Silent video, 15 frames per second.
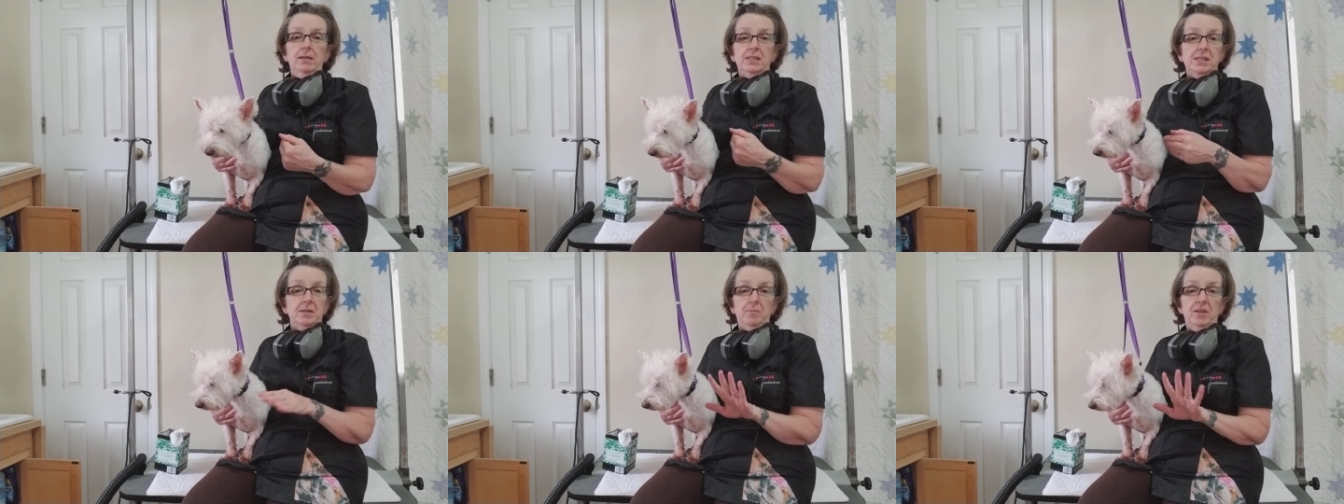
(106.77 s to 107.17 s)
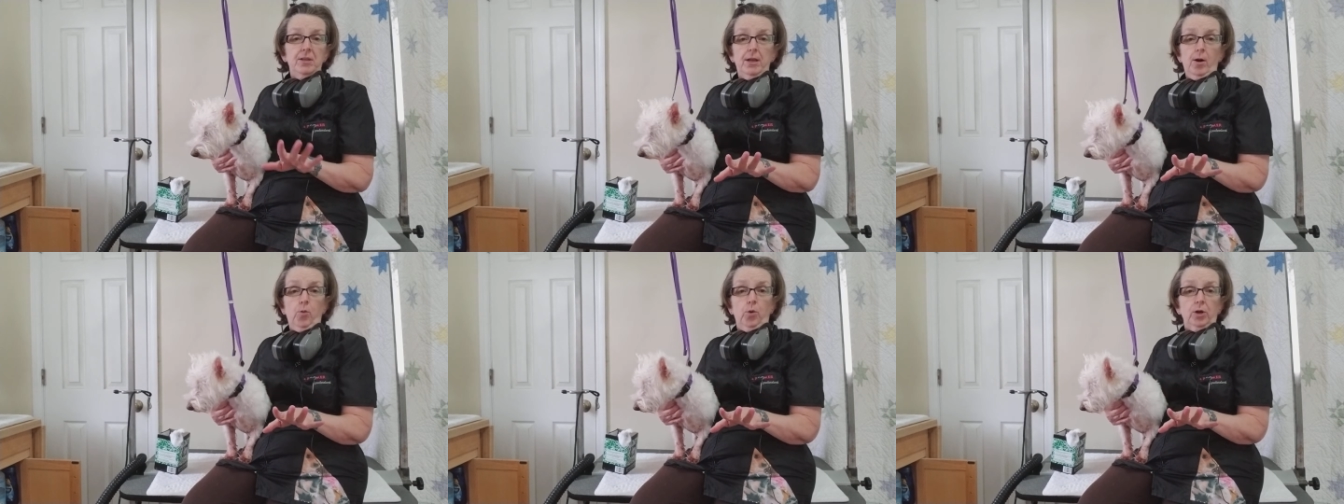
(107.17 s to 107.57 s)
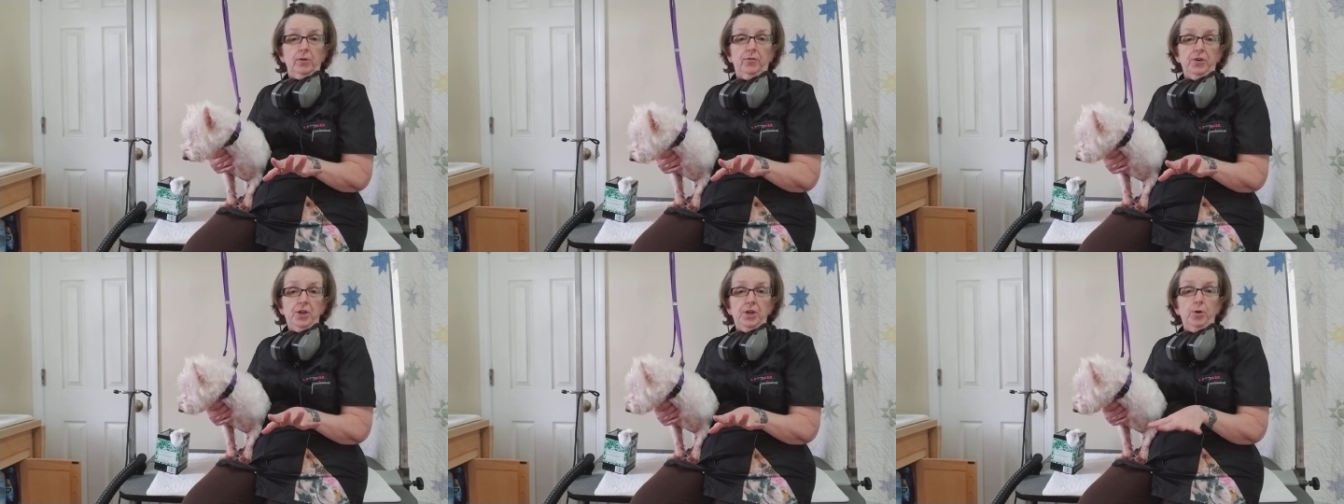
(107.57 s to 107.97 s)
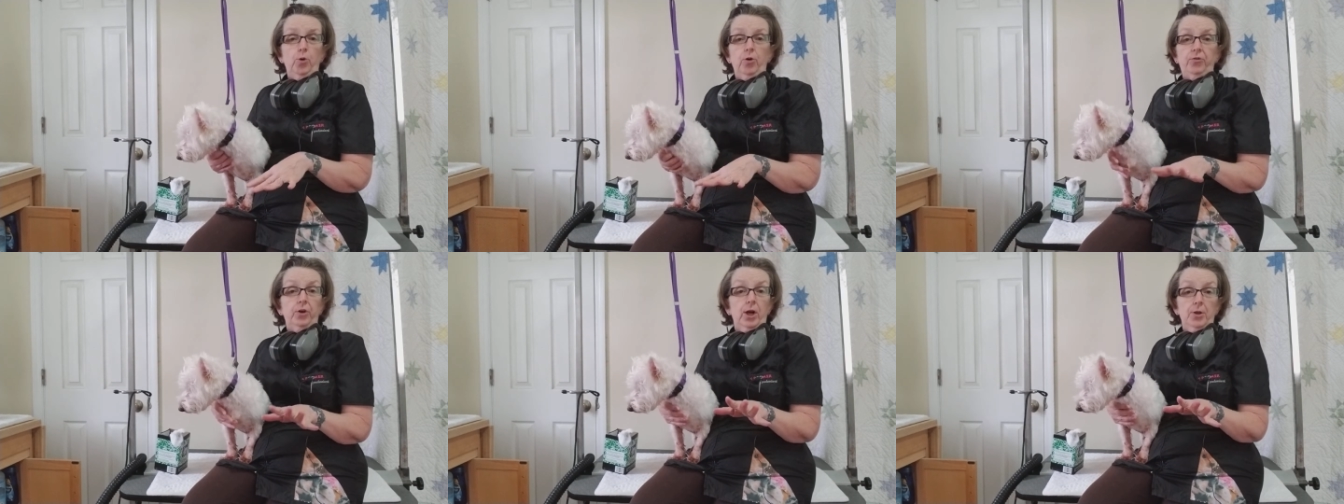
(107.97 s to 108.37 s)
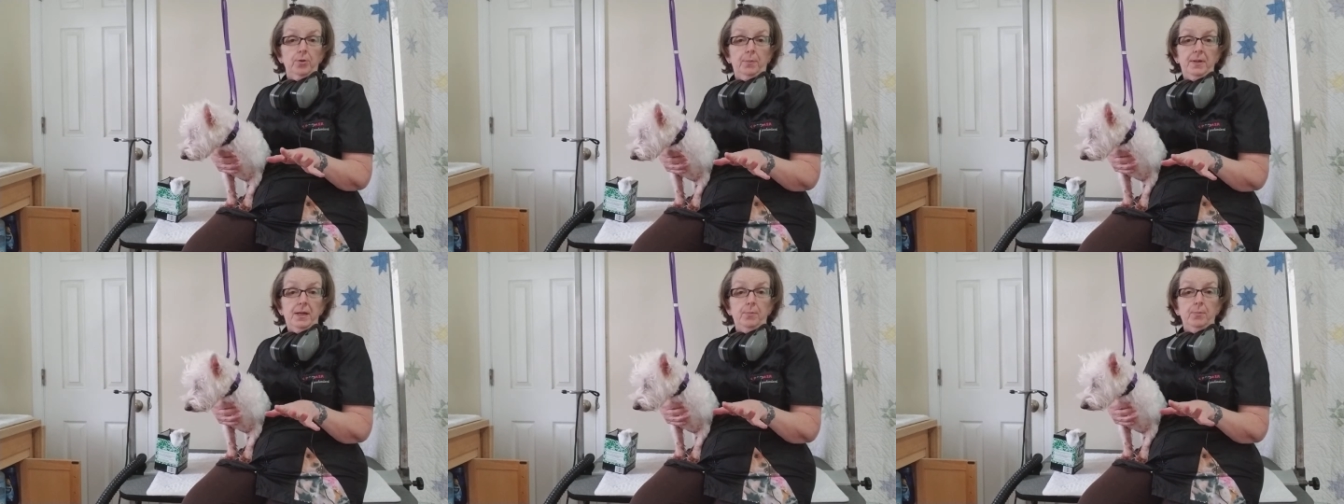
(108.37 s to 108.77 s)
Doesn't mean they don't work for you or for other
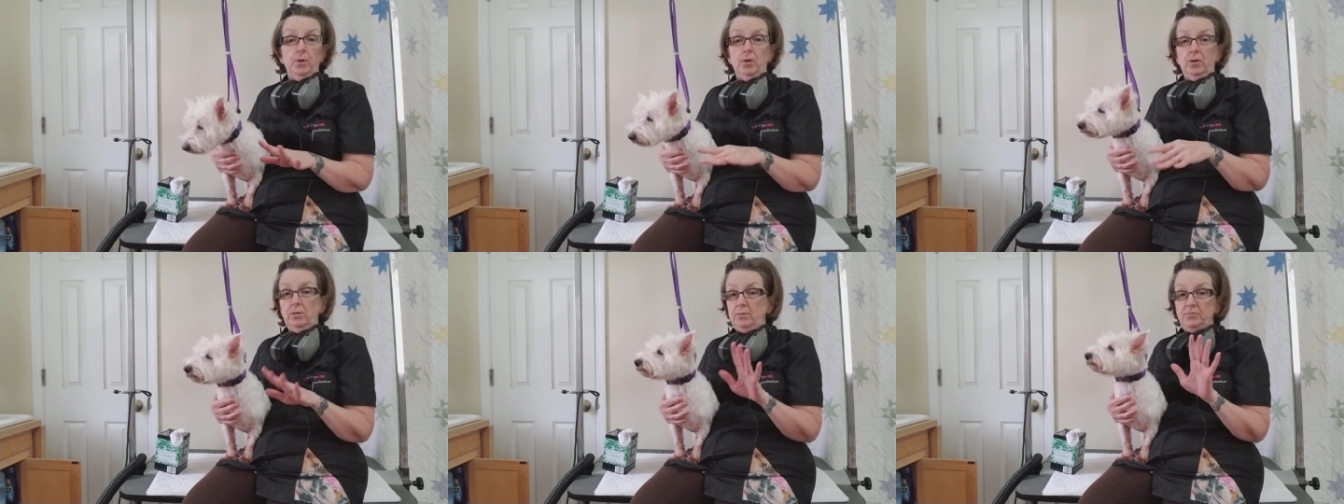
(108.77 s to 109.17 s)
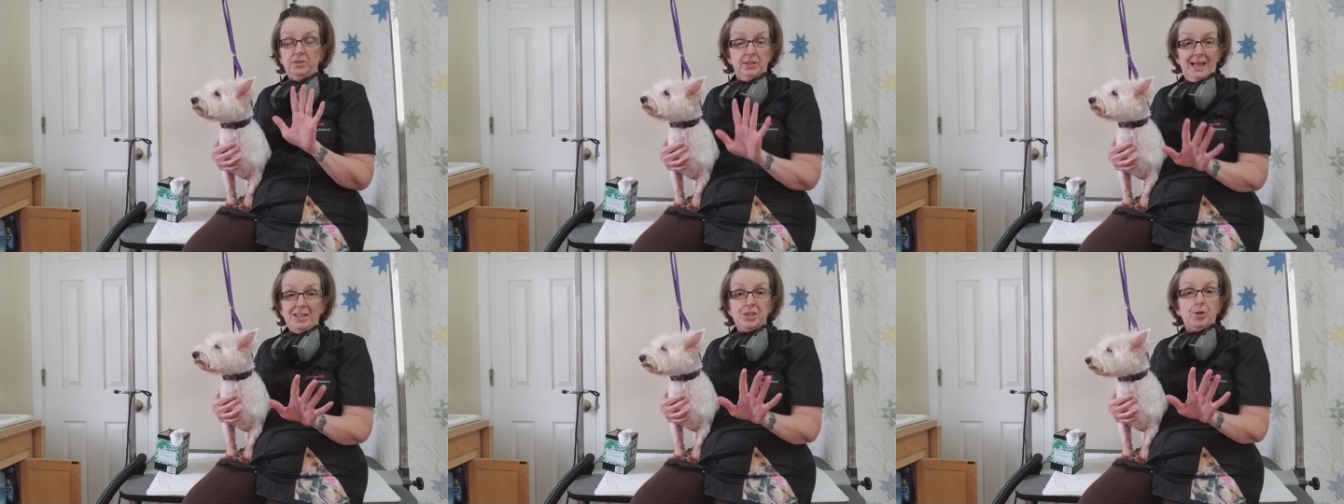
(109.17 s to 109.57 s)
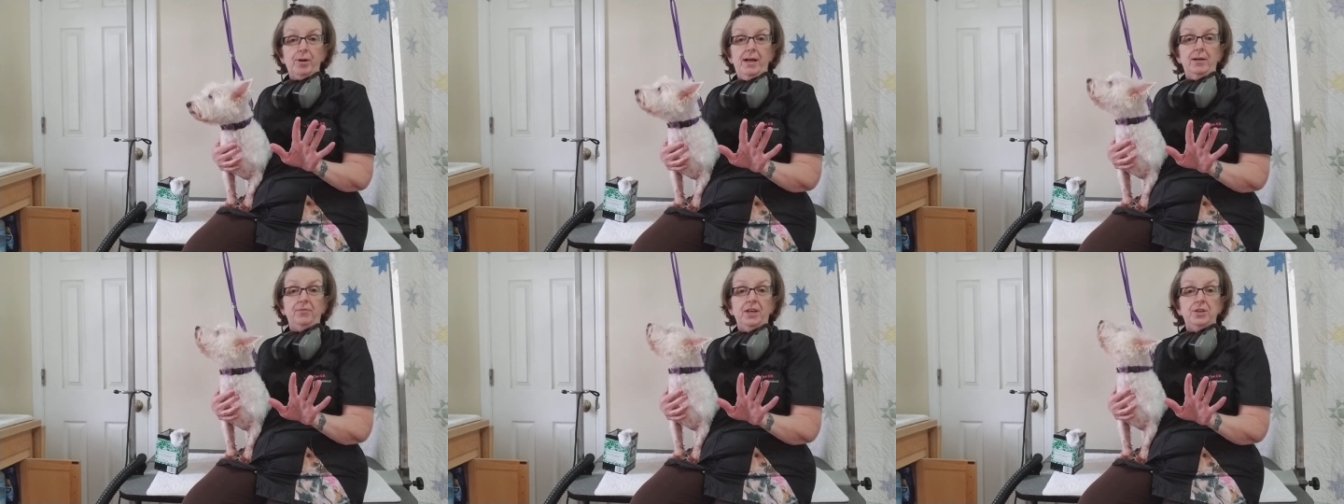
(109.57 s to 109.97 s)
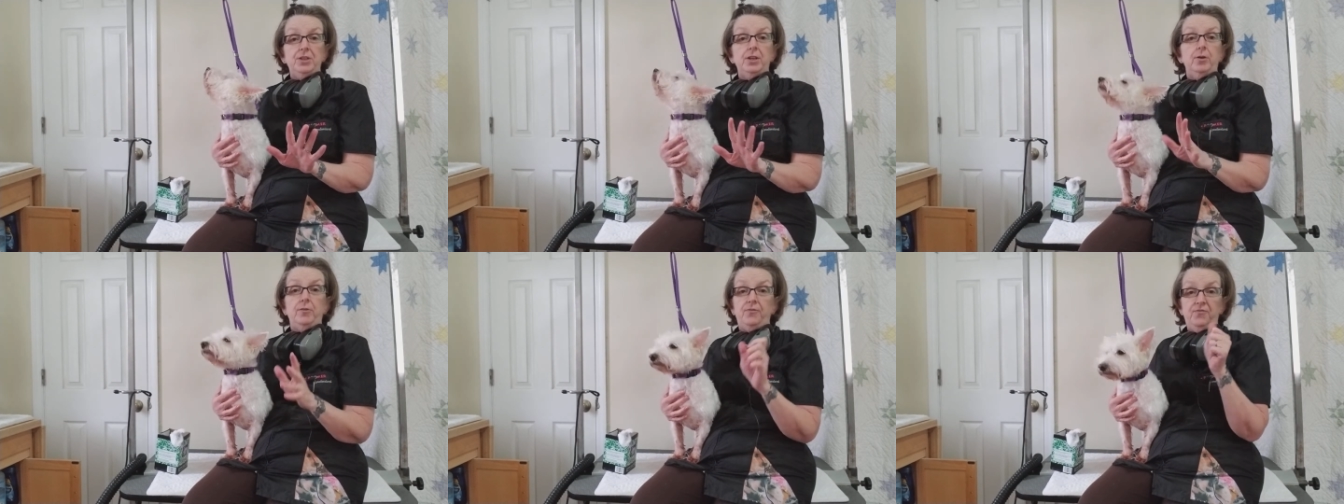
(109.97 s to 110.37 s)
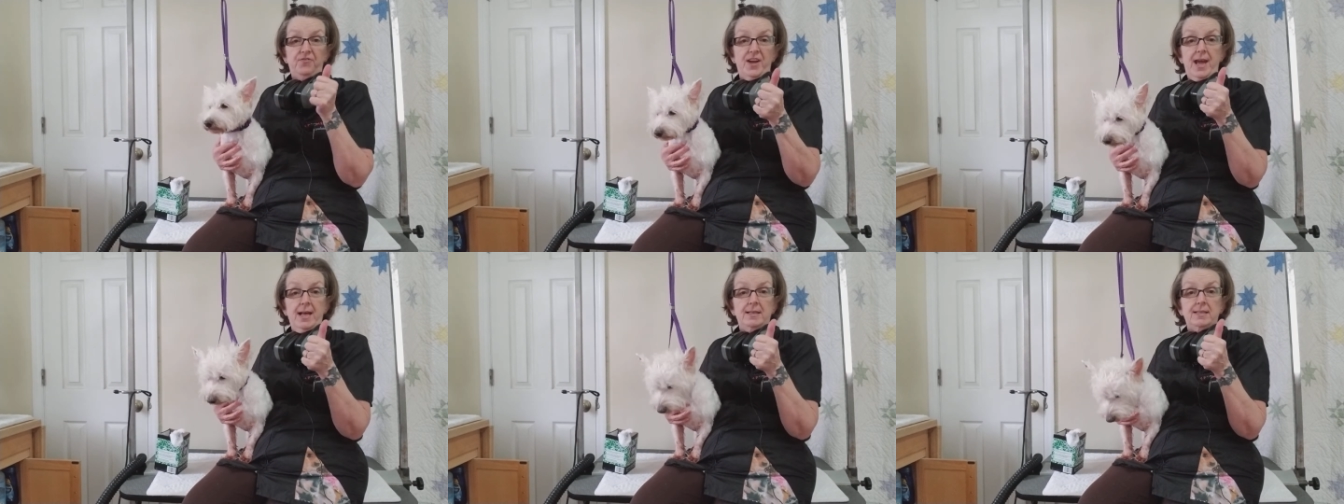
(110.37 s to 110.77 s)
people. That's great if they do.
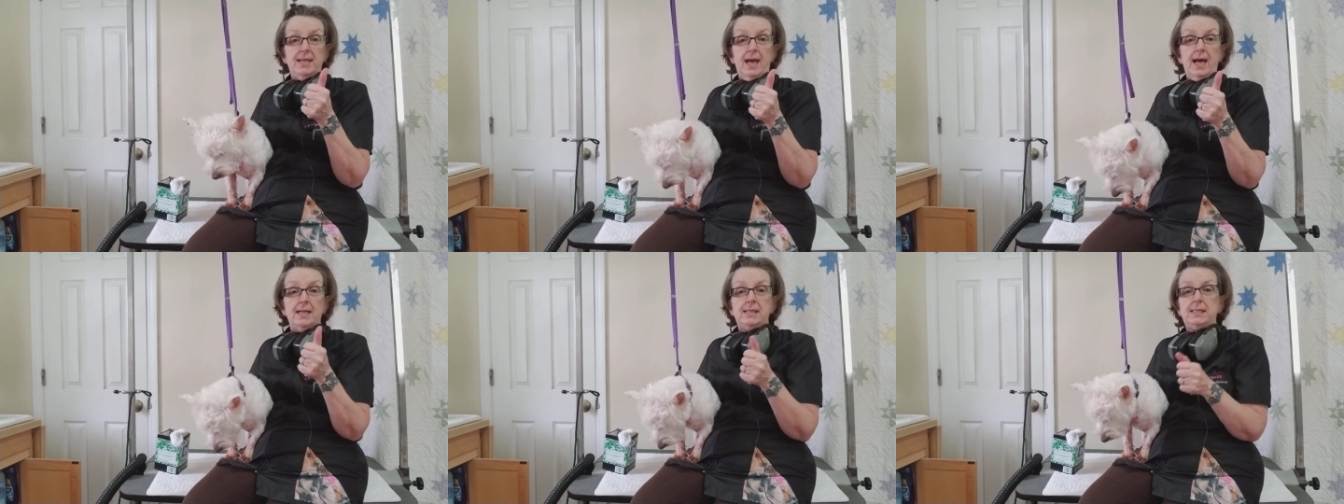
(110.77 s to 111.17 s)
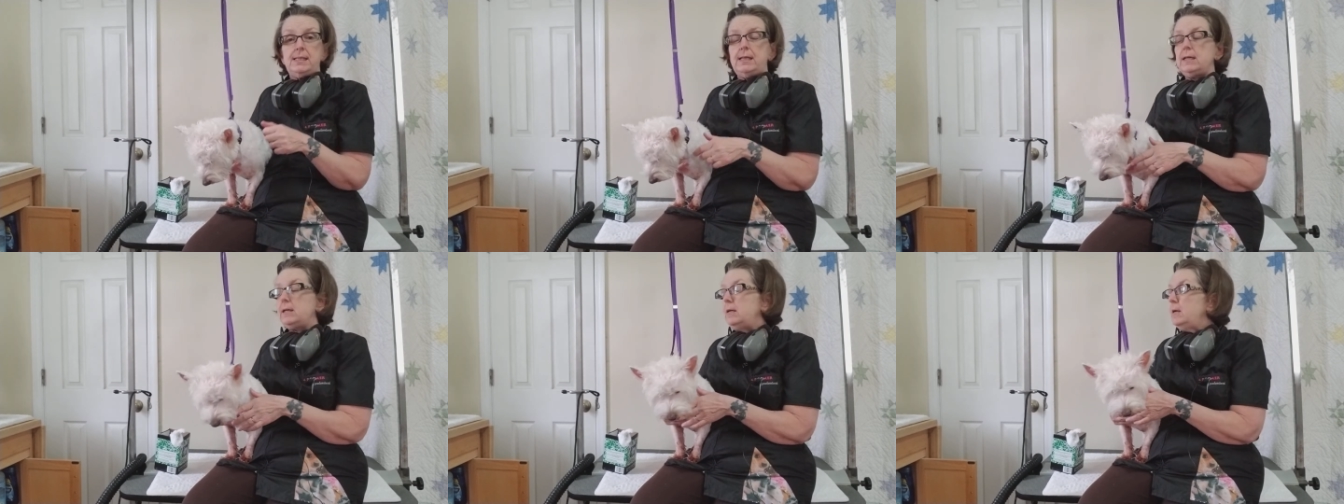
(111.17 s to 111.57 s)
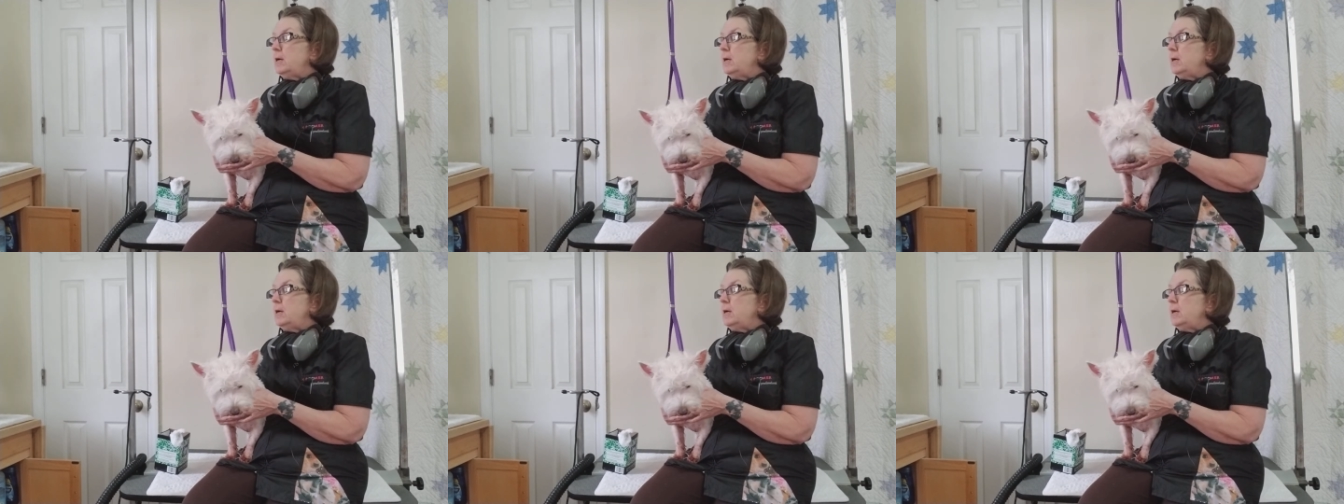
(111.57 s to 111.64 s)
Fantastic.